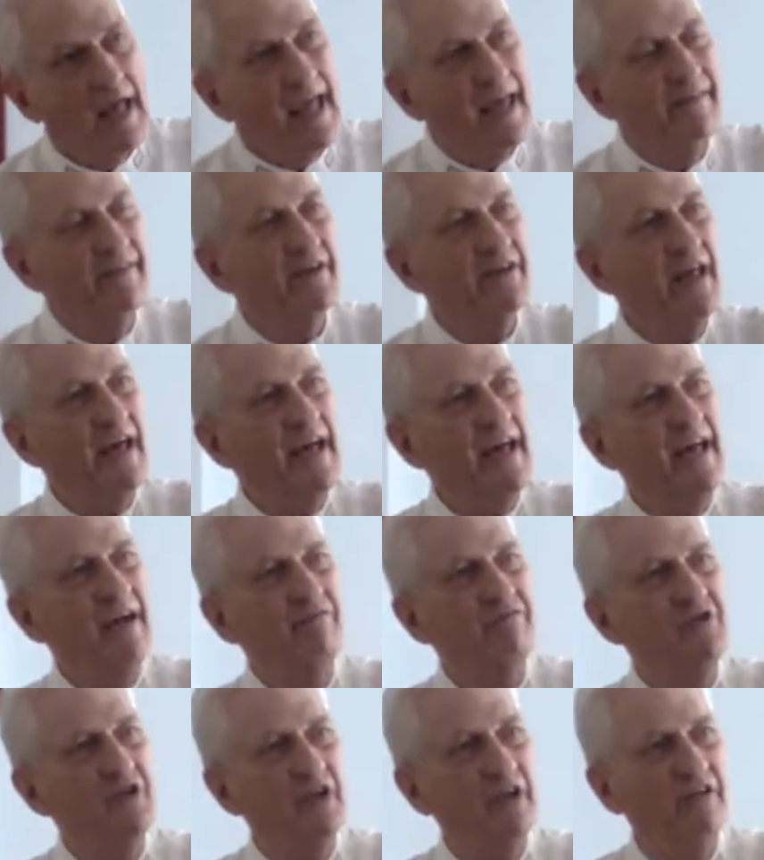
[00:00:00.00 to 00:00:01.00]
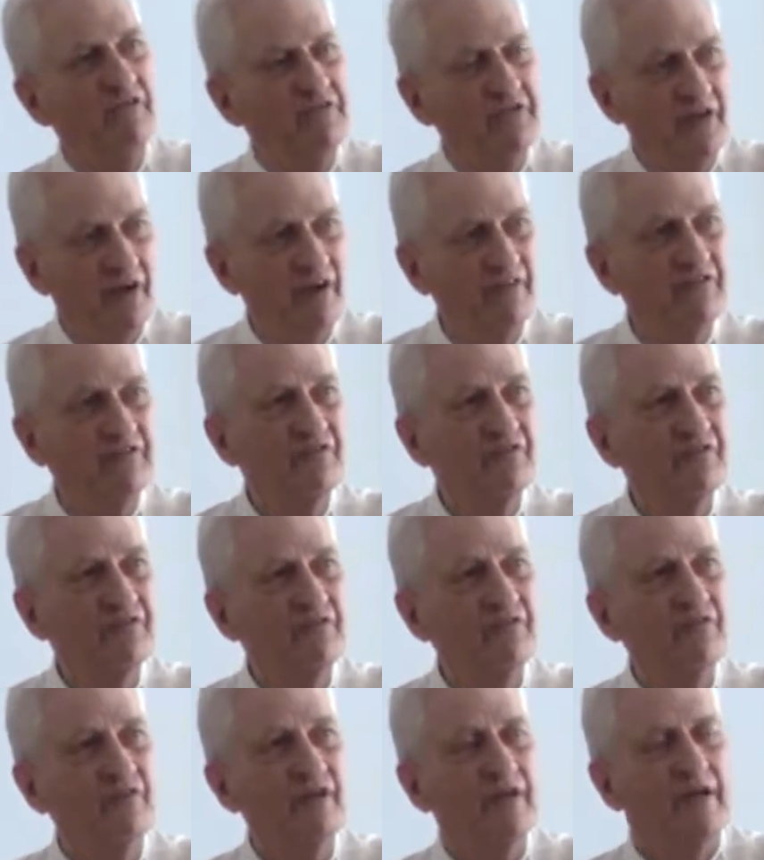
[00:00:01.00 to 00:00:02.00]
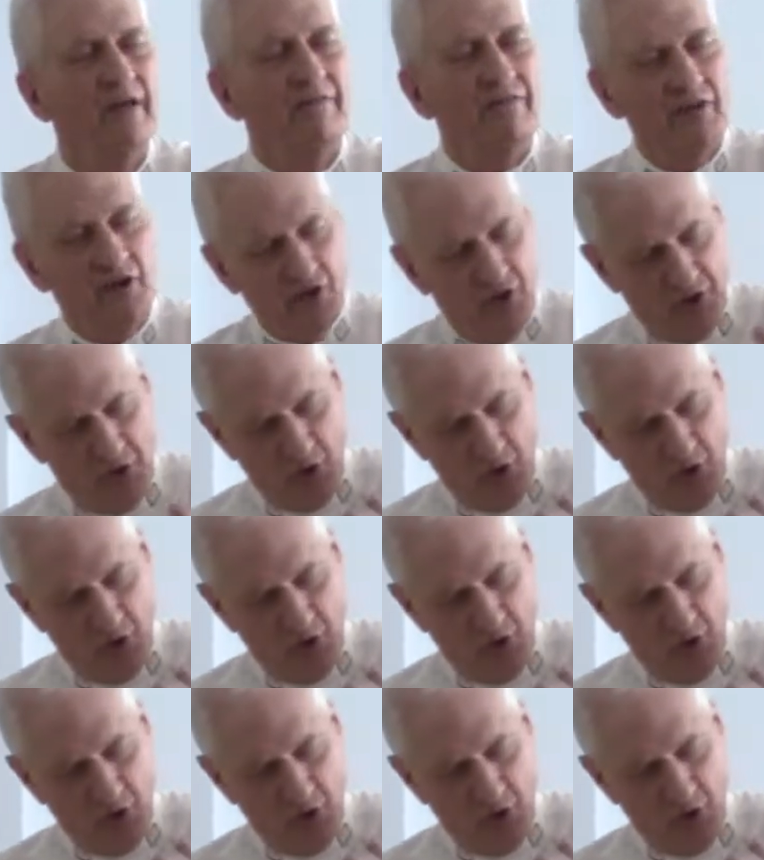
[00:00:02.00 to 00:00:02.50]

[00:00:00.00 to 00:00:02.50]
in the day of Jesus, the